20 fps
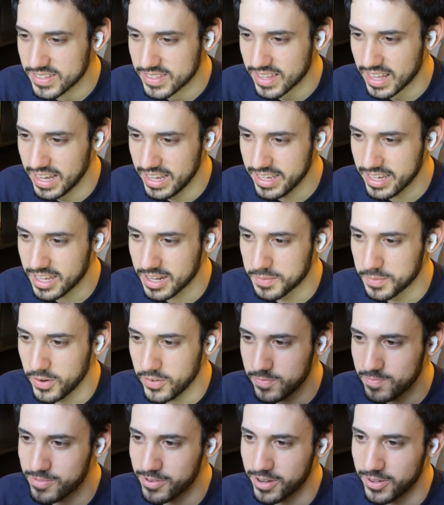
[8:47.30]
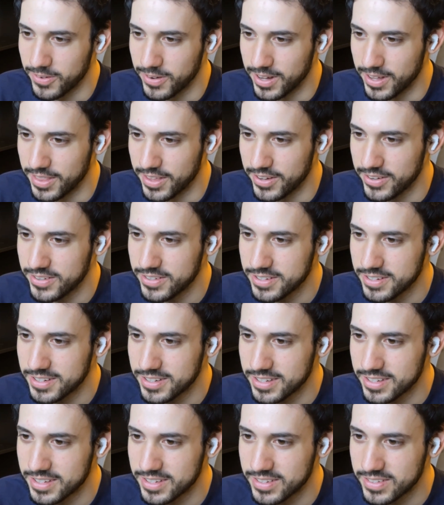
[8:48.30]
Oh, you can move pretty well, though.
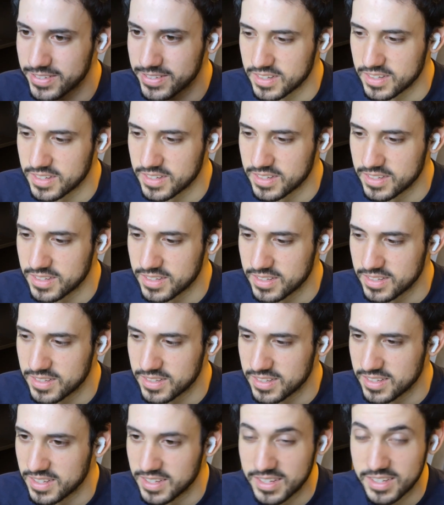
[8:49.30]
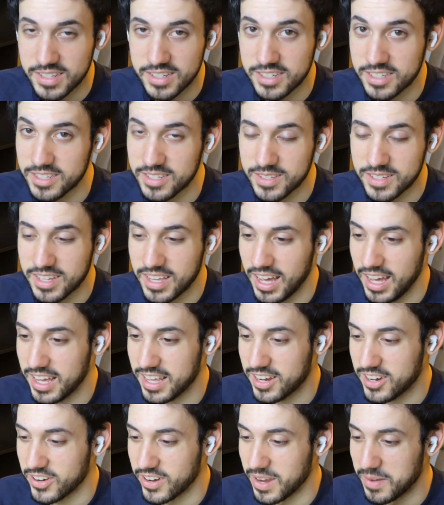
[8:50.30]
It's just kind
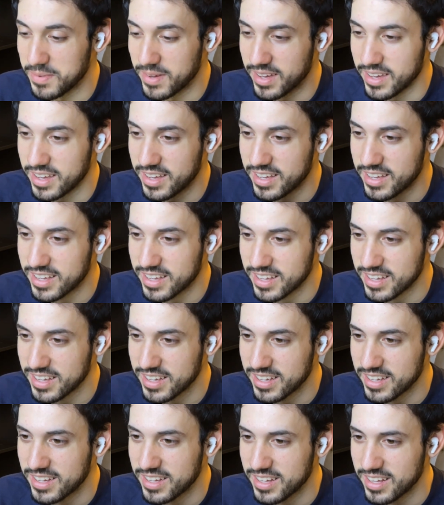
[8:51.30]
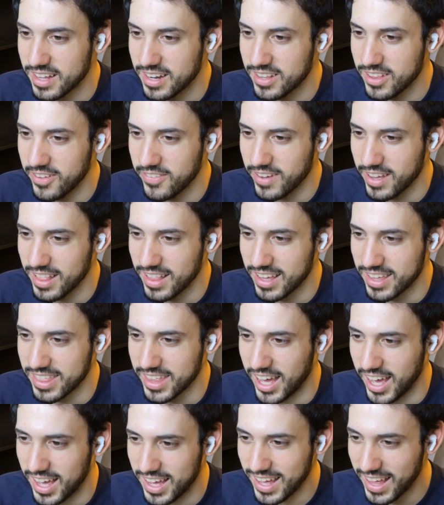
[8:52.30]
of creepy. I don't know if I like
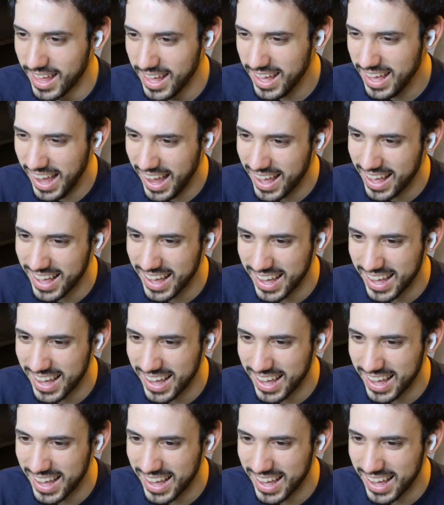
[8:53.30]
that.